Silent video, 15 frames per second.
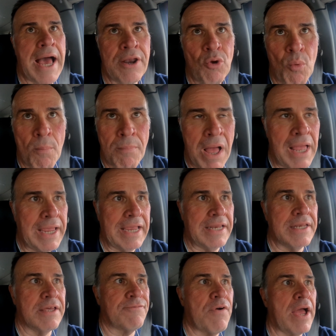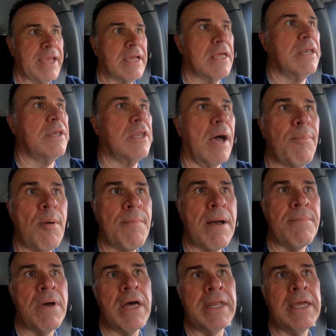I don't mind if I can double
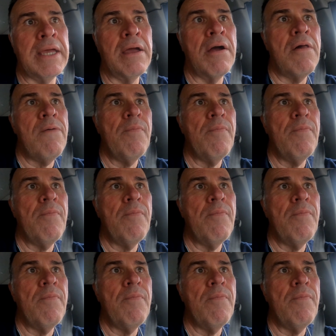my money